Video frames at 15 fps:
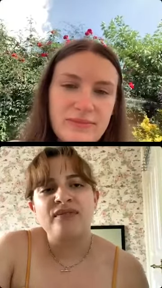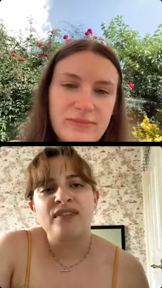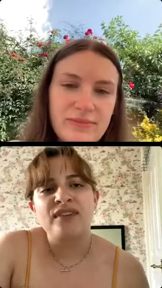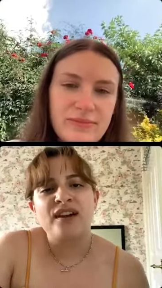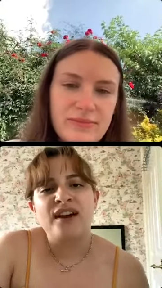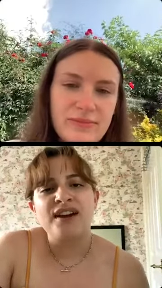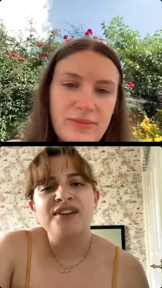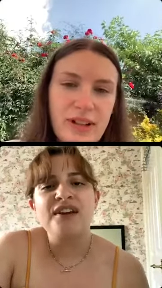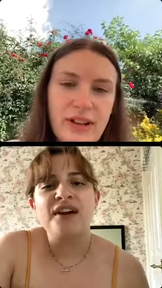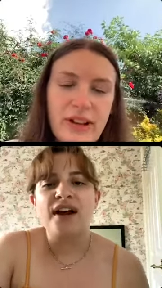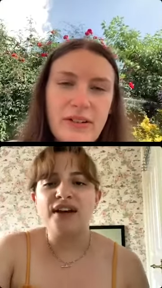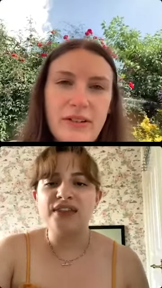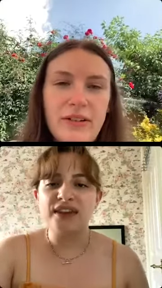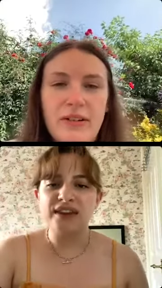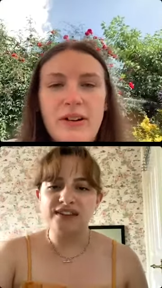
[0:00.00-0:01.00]
Speaker 1: I don't know.
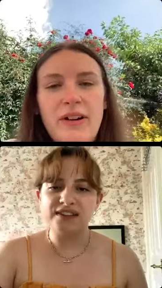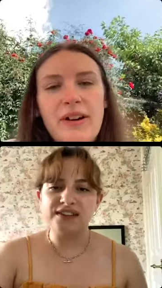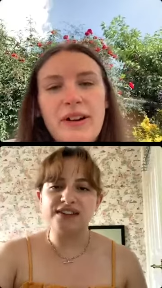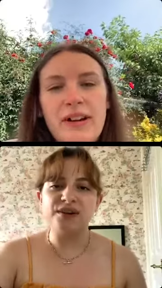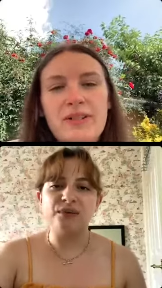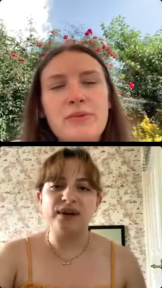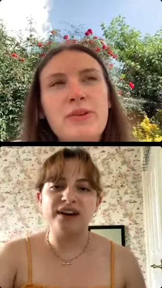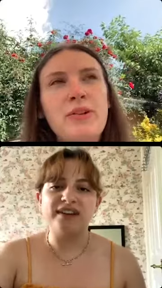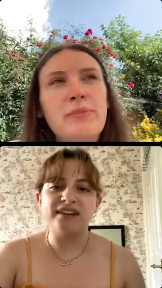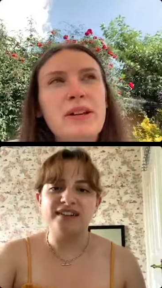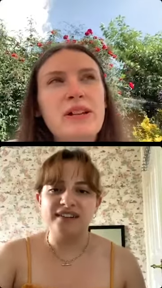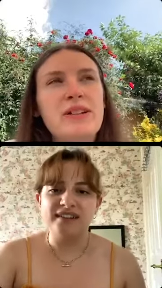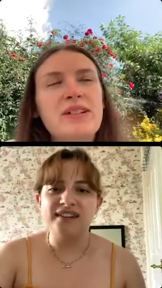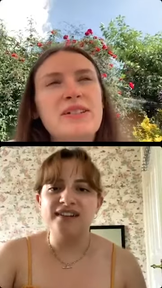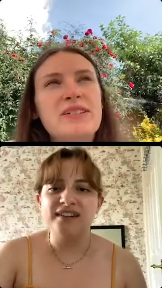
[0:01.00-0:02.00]
I, guess what I
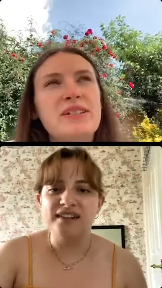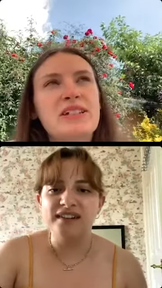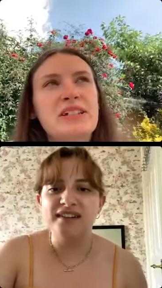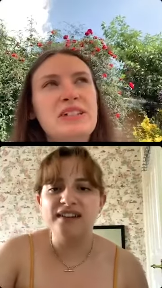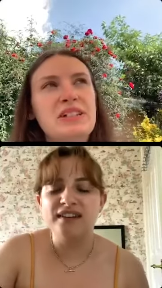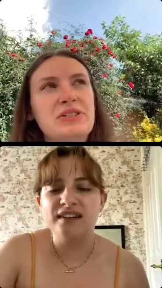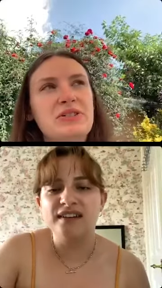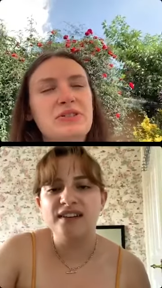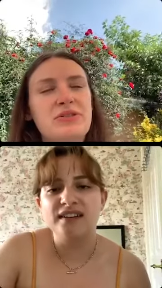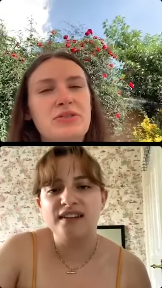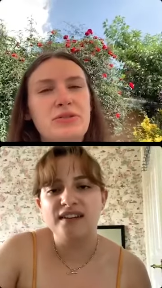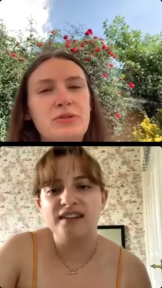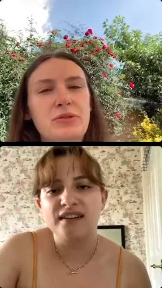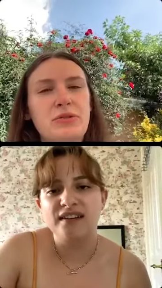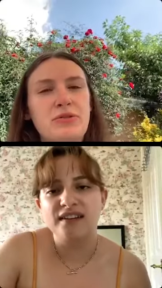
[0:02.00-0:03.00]
mean is, did it
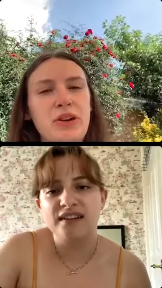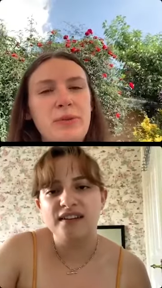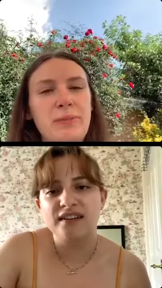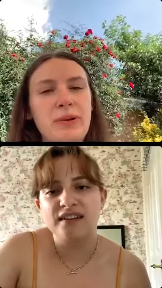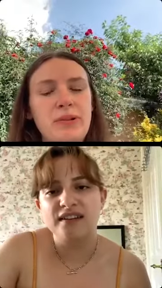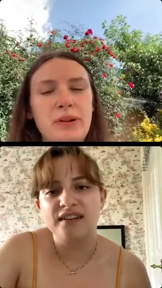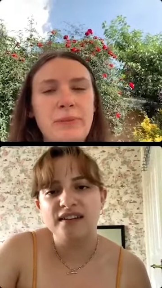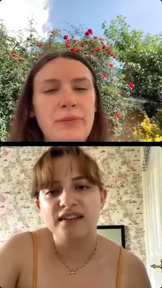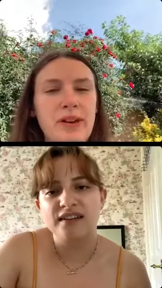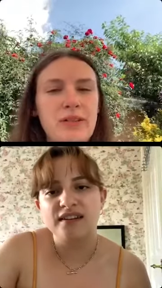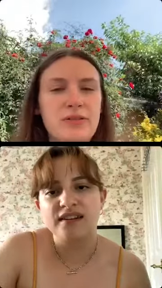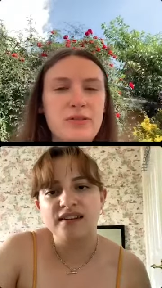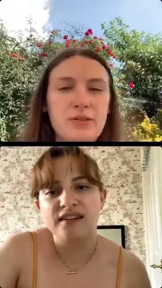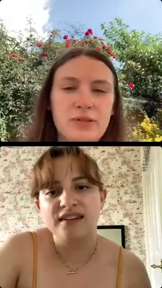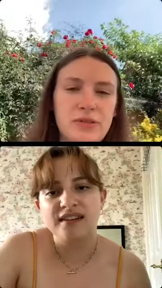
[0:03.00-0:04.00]
sort of open up that
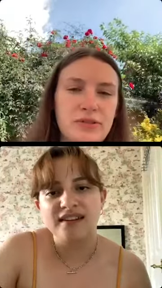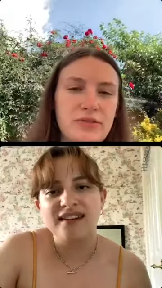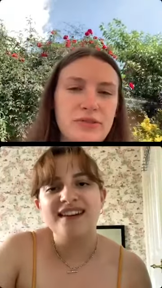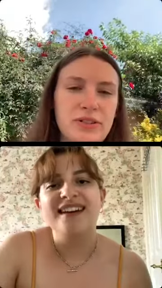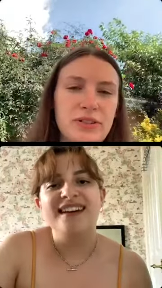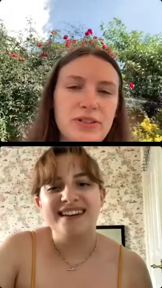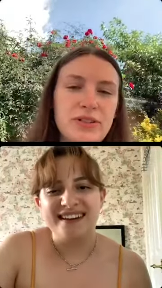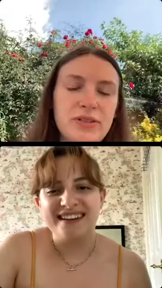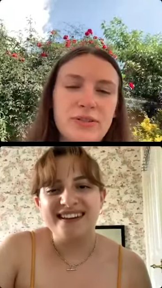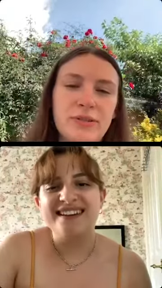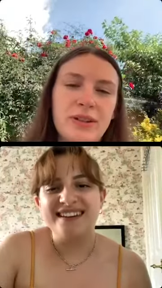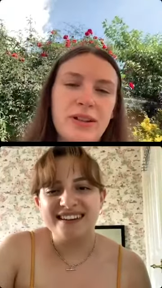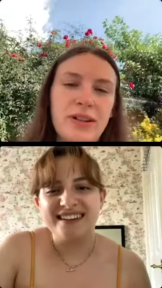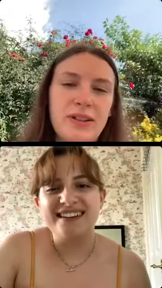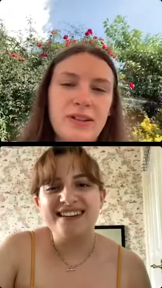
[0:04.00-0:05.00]
door for you?
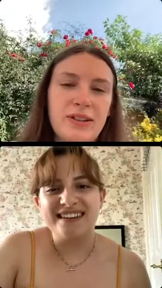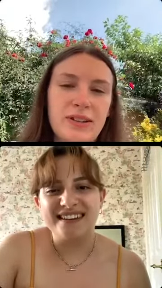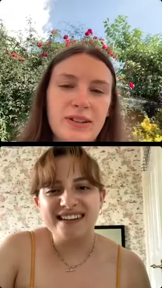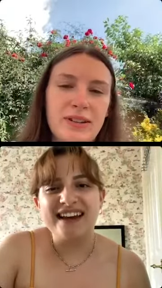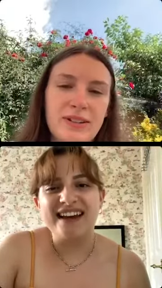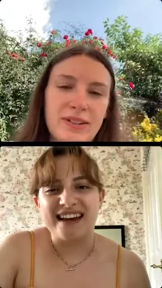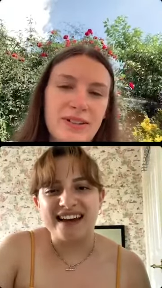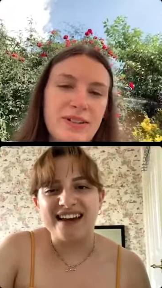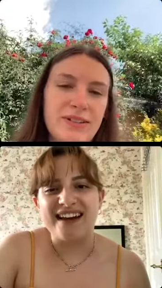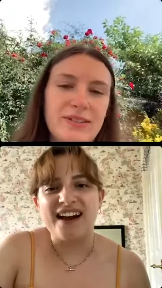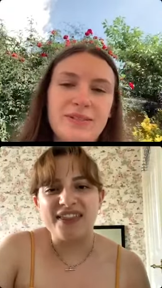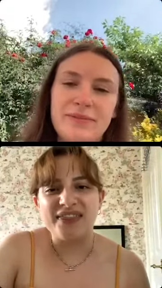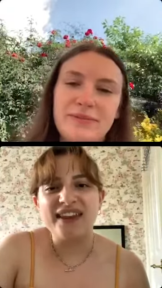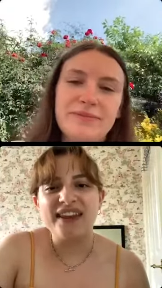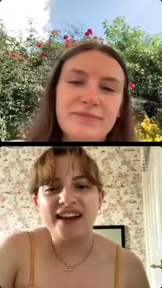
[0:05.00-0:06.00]
Speaker 2: Yeah, I
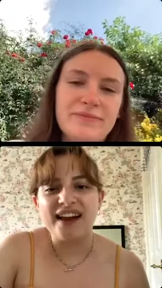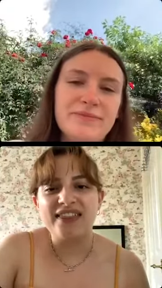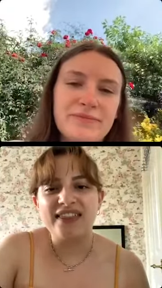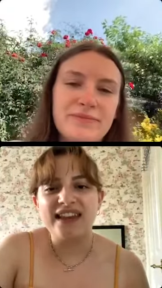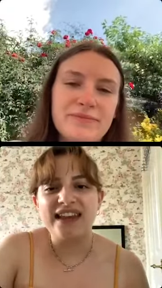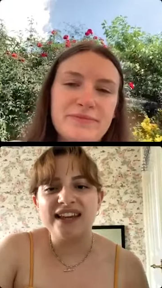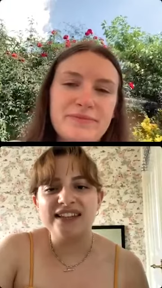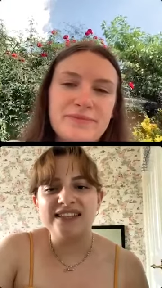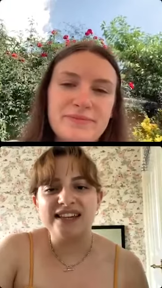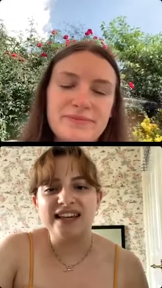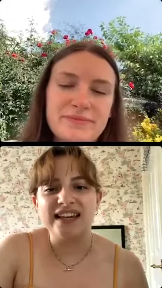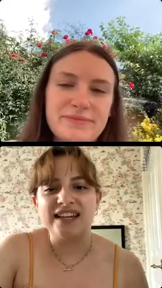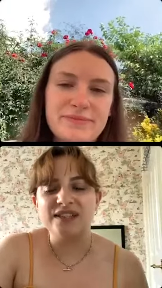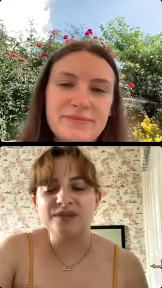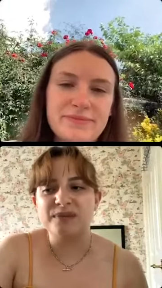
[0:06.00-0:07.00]
think I think it did
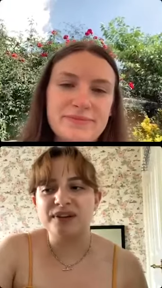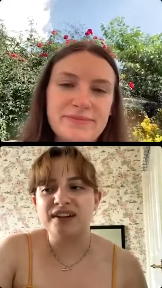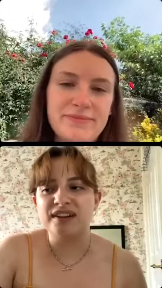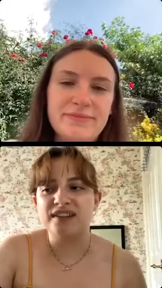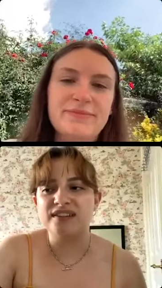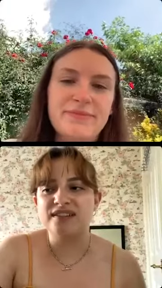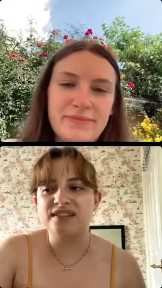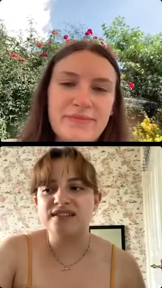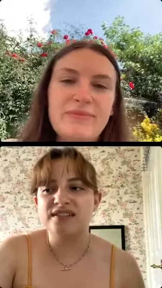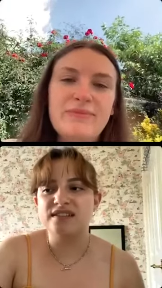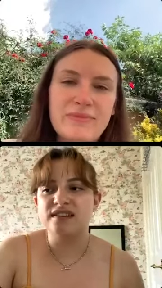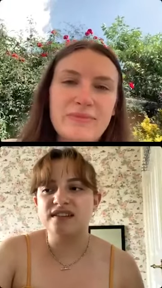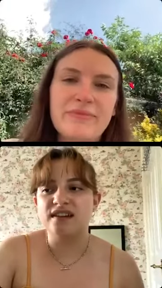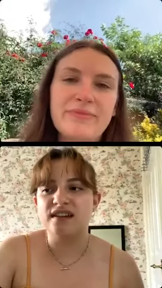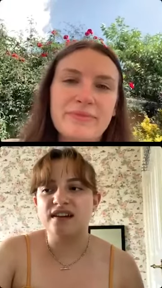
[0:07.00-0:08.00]
because
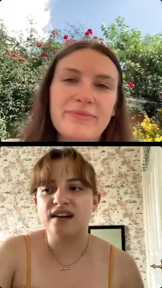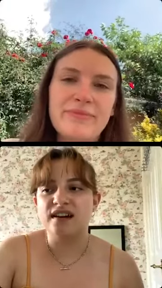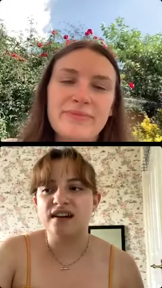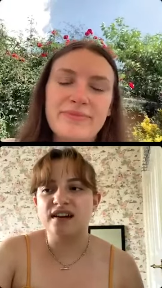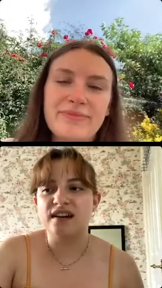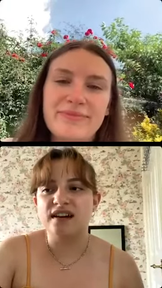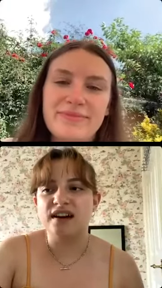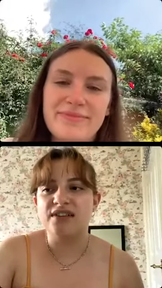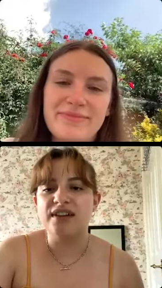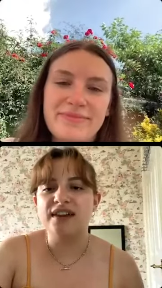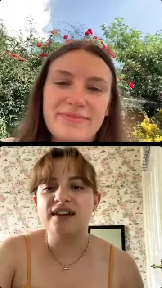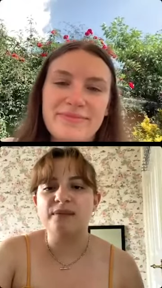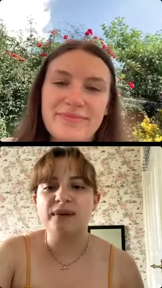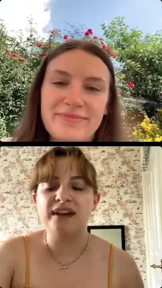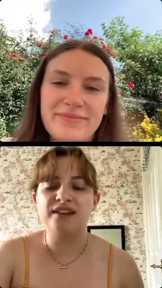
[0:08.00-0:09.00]
I
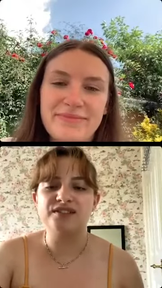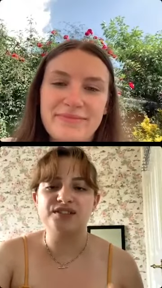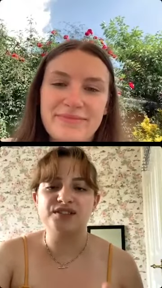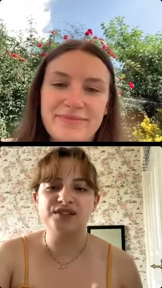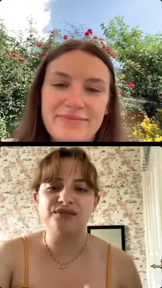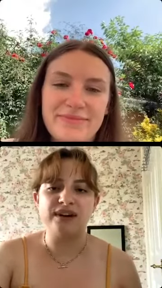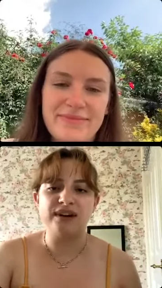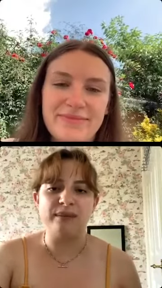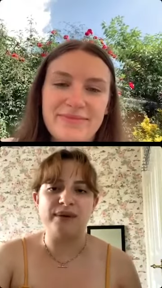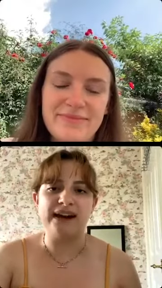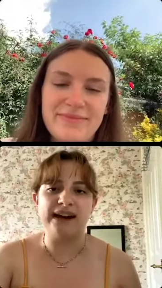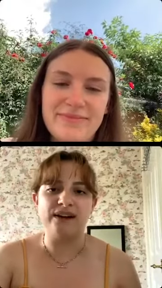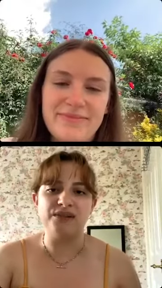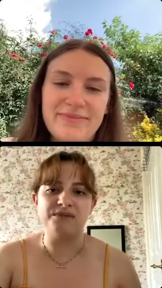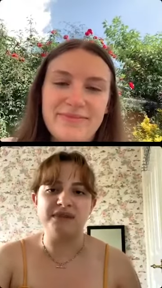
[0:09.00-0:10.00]
think being a student rep
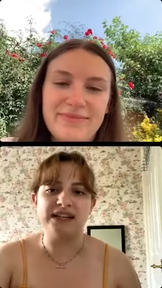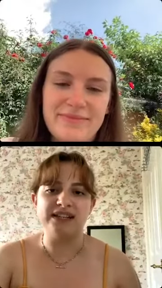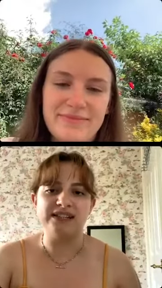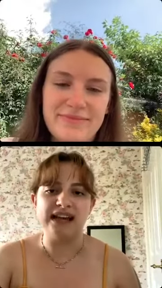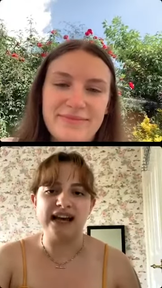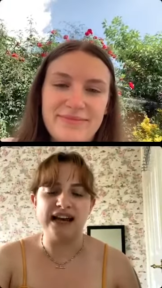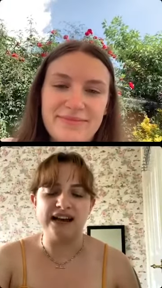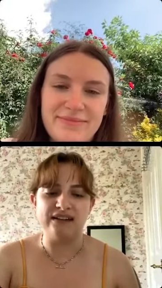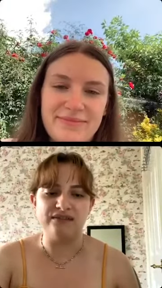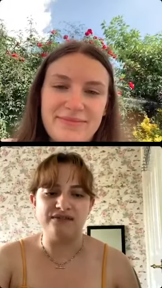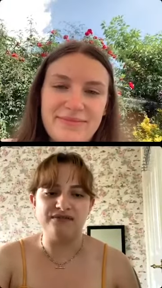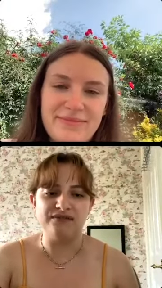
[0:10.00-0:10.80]
allowed me to have